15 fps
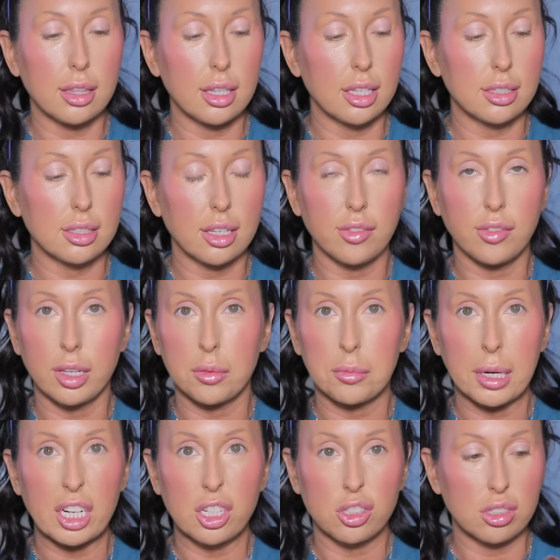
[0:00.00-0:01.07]
I think it's like
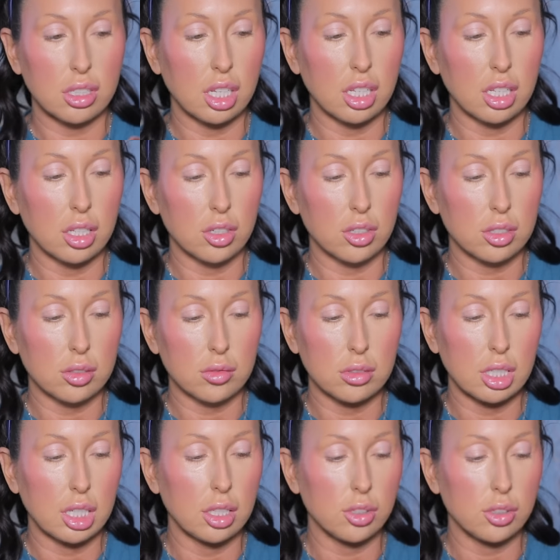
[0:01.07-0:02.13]
Vampire Skin or
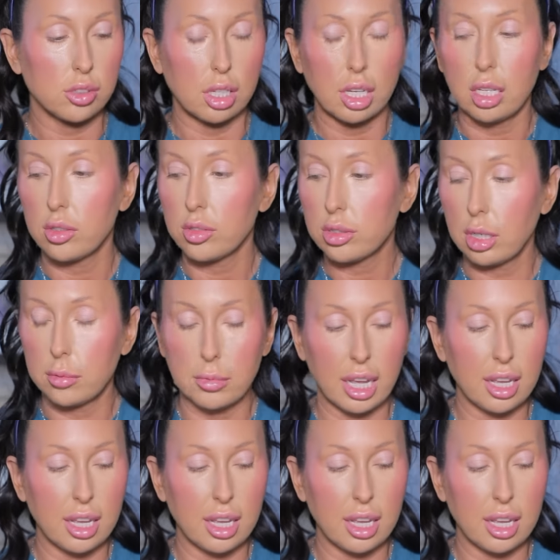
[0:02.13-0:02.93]
Killer Skin or something.